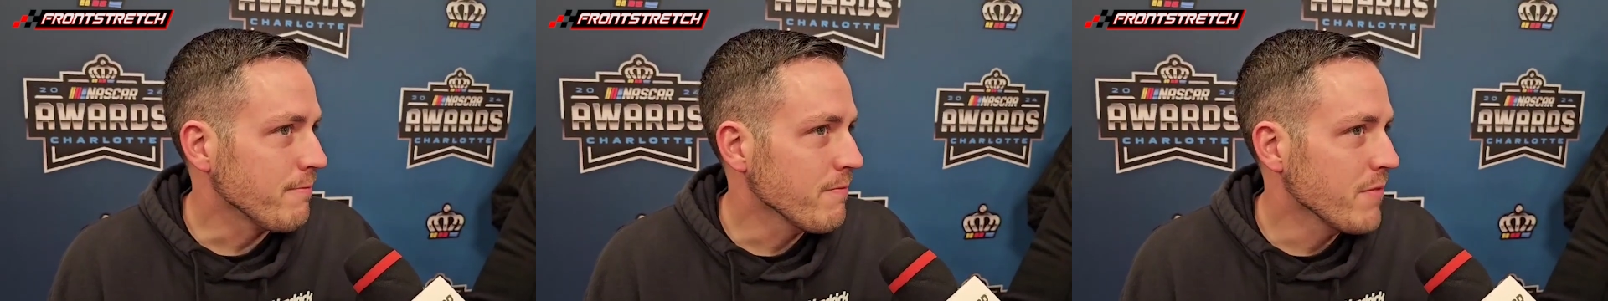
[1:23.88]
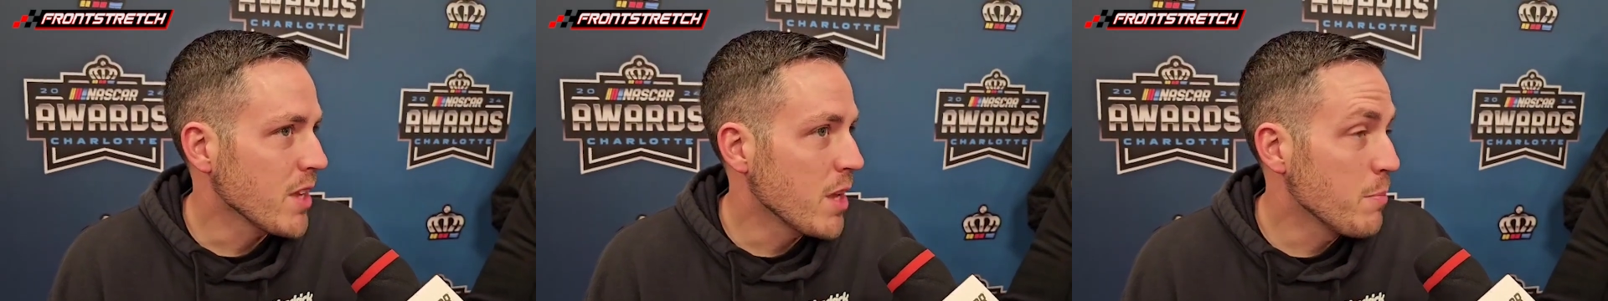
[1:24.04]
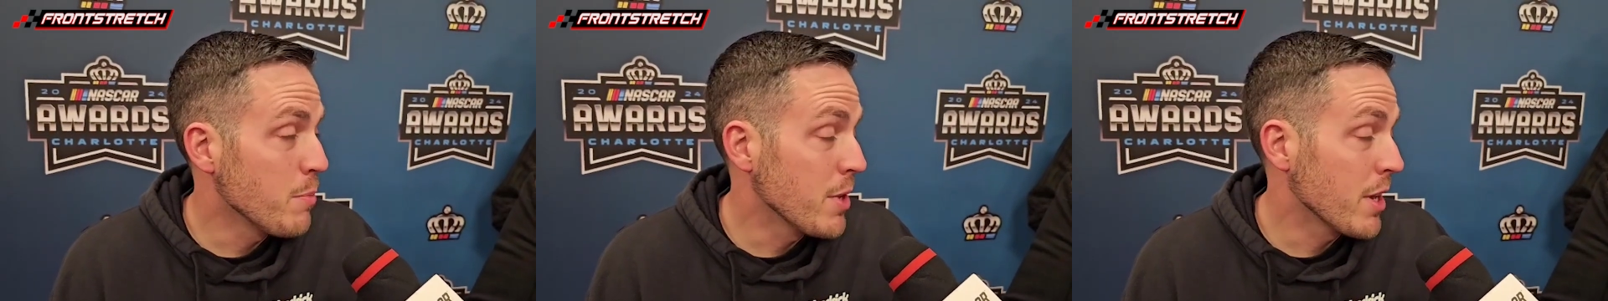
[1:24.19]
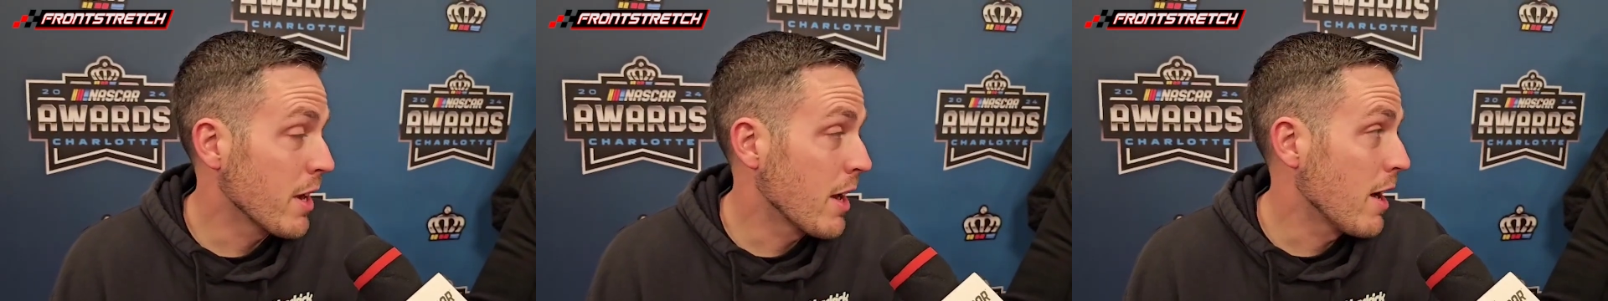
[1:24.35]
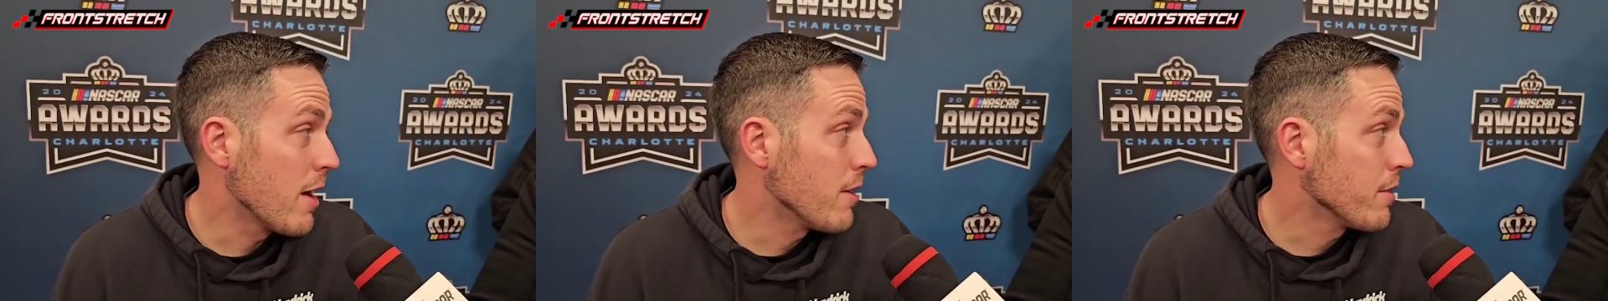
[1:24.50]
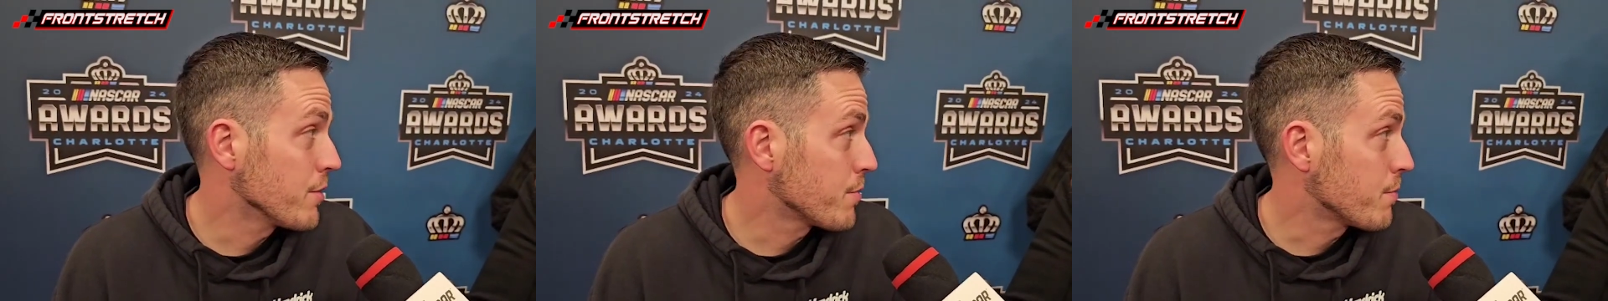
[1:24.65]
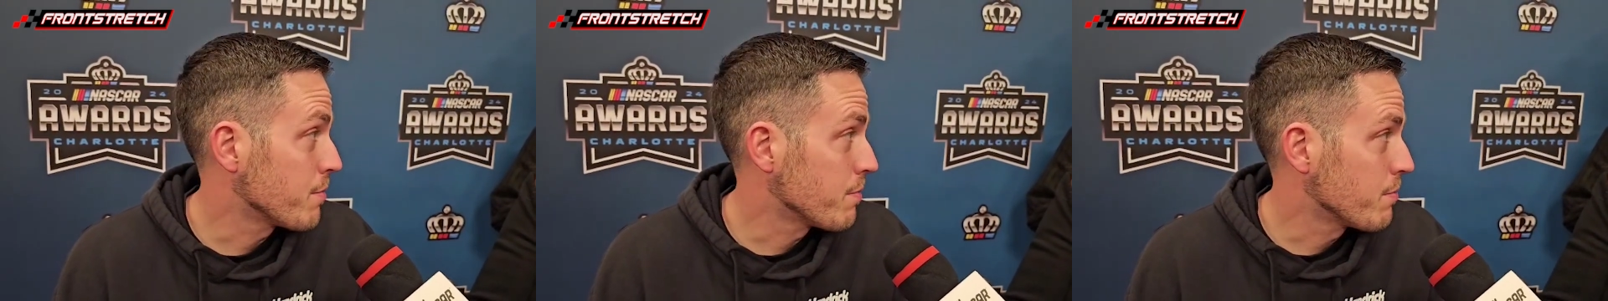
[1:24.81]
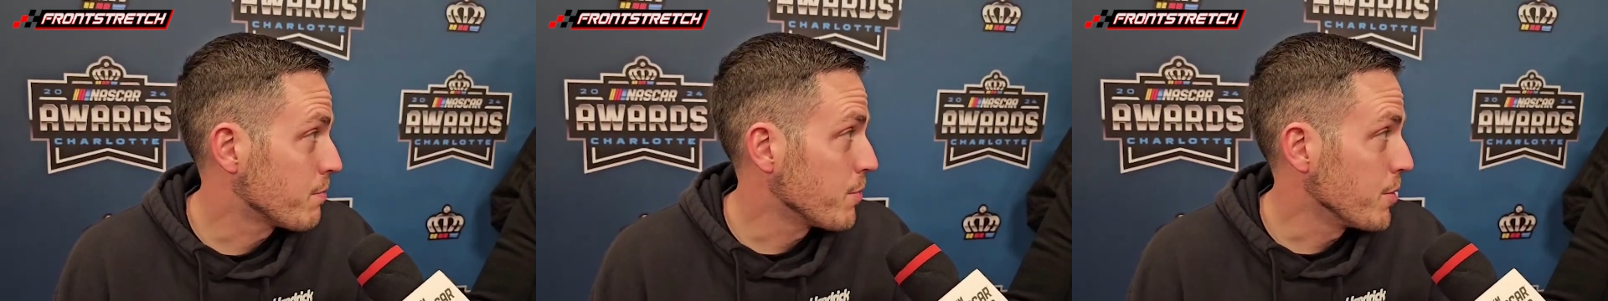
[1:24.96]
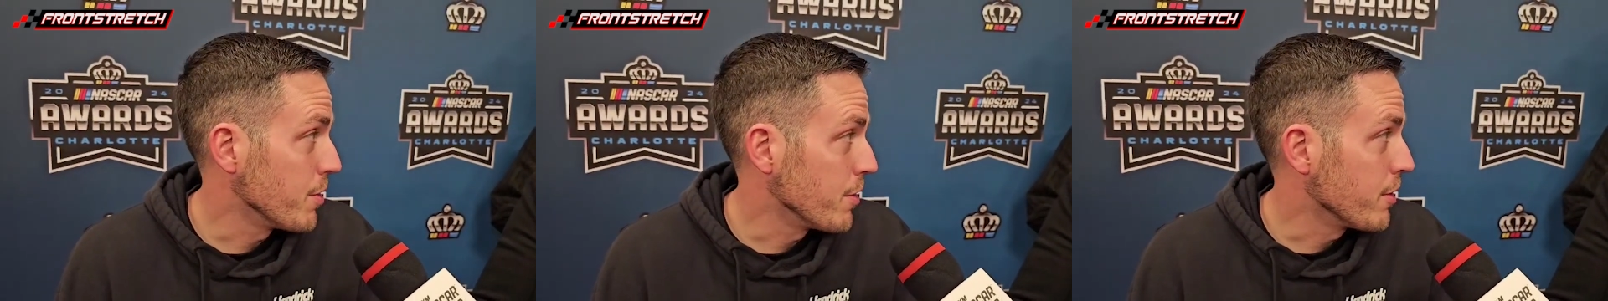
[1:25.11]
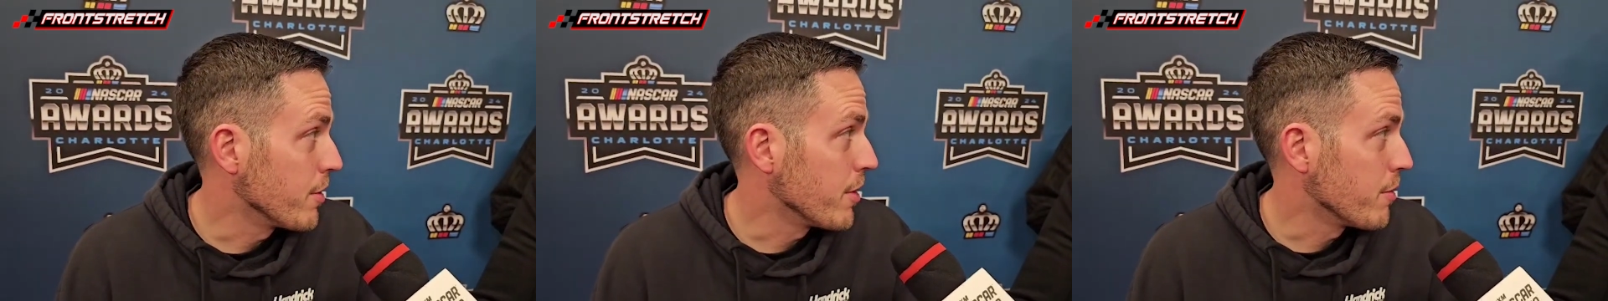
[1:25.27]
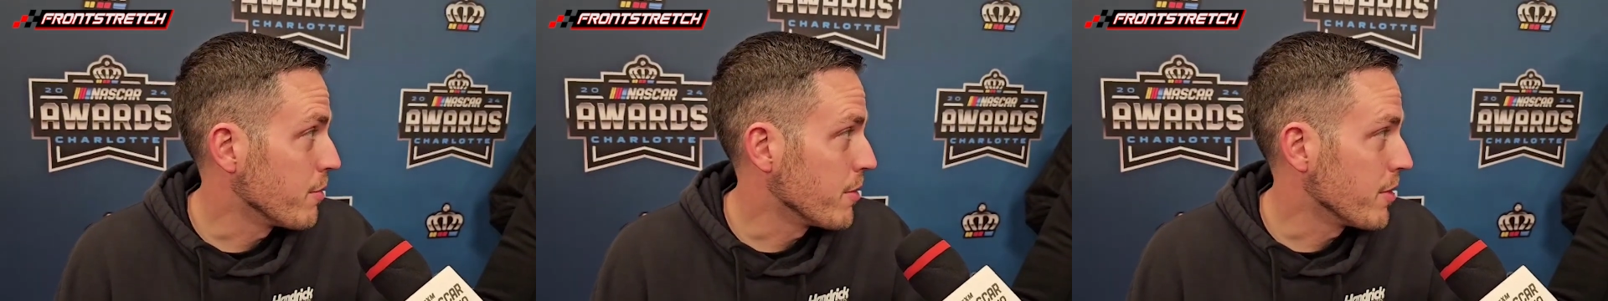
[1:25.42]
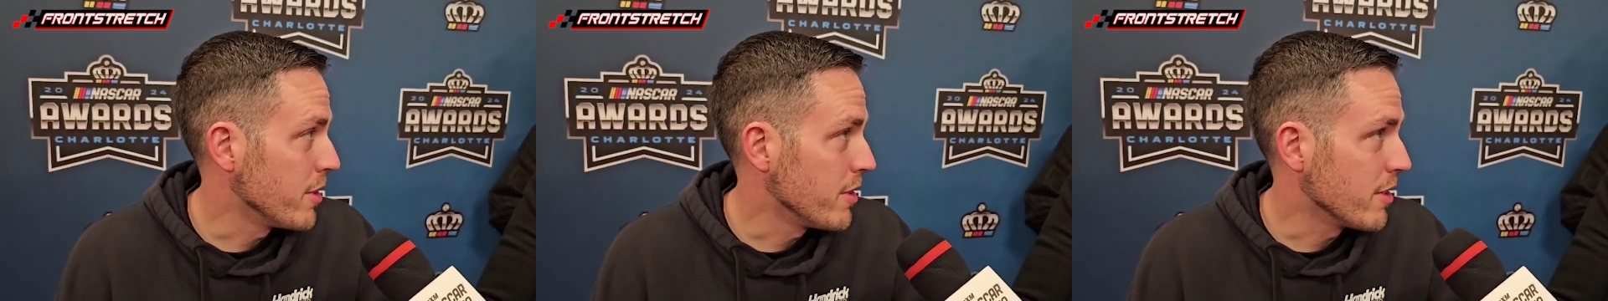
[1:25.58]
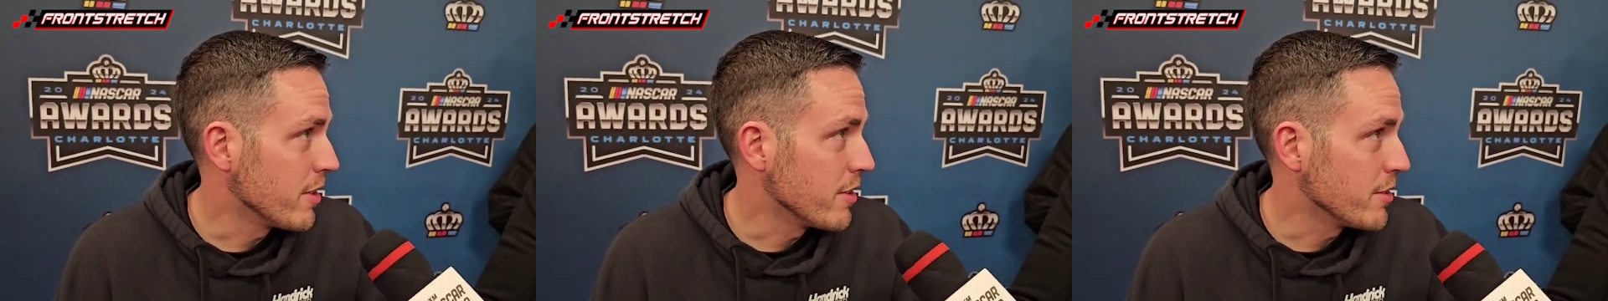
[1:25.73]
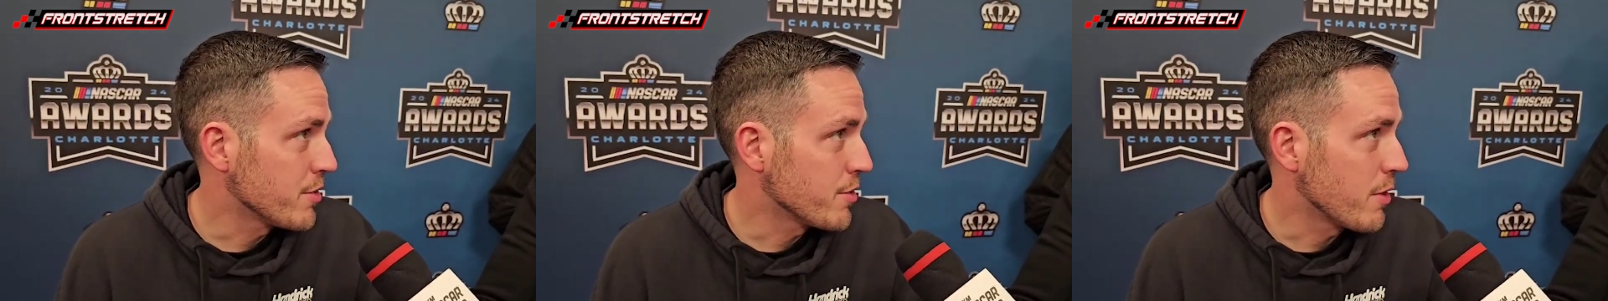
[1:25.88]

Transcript: Big Al's really good at what he does,